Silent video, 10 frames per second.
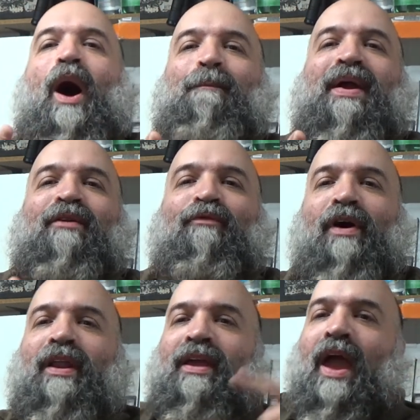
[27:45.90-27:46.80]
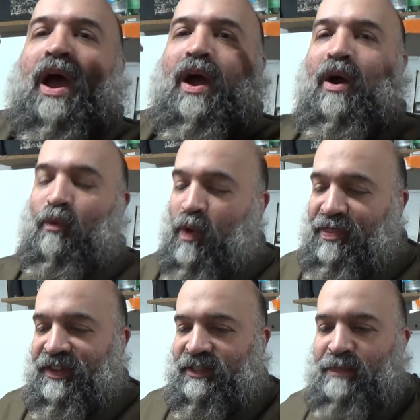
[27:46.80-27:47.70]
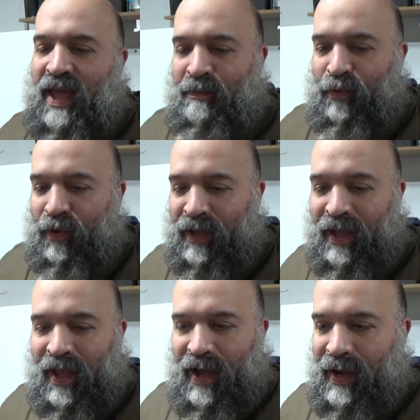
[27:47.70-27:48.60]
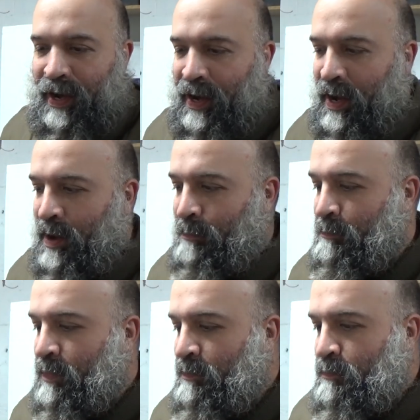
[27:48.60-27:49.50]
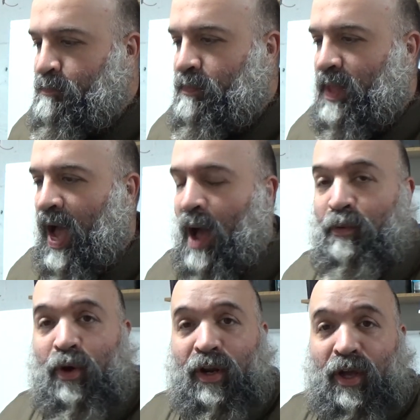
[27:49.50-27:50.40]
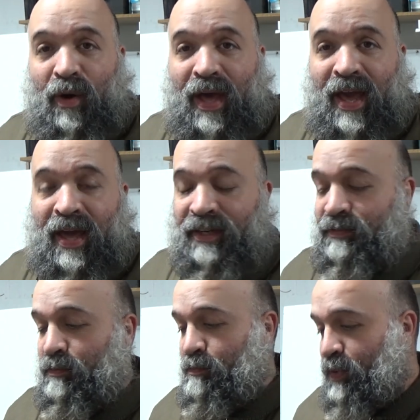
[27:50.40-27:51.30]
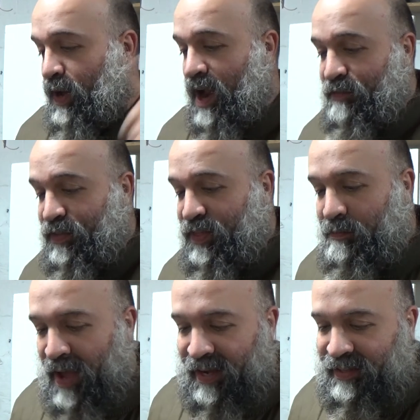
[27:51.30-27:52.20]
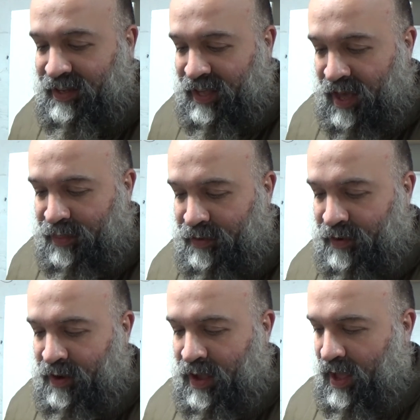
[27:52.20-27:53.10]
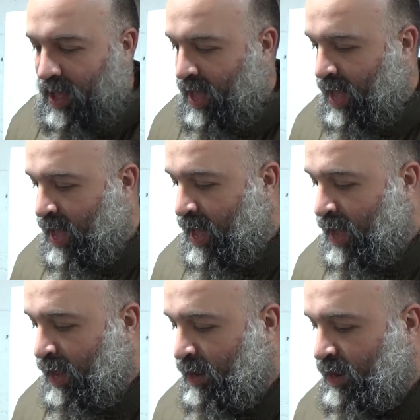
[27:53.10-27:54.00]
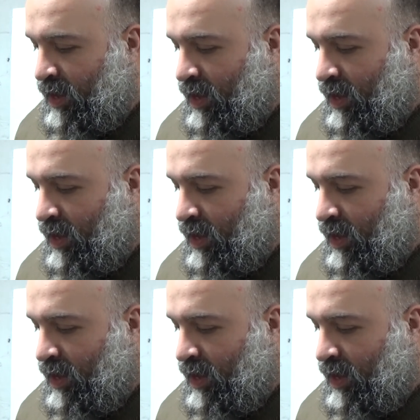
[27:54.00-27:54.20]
up and running with this bad boy. I'm going to go ahead, put everything back together. And